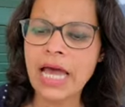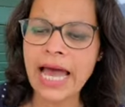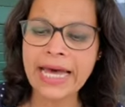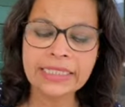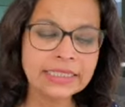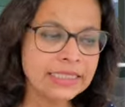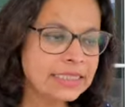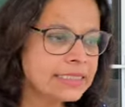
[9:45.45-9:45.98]

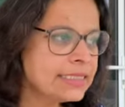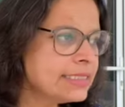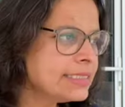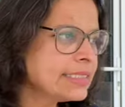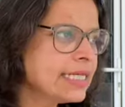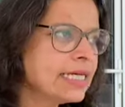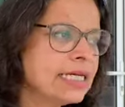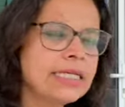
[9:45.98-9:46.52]
And this
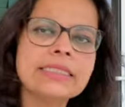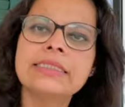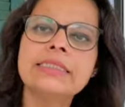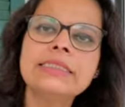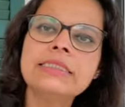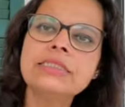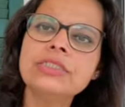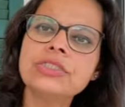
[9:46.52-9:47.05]
is
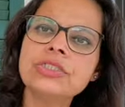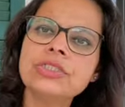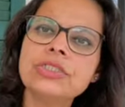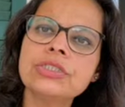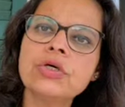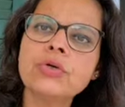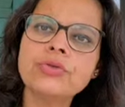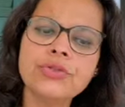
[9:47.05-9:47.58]
just
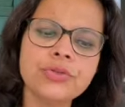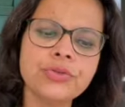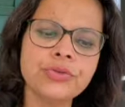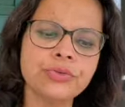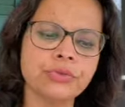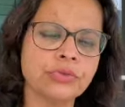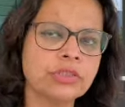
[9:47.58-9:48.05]
so true.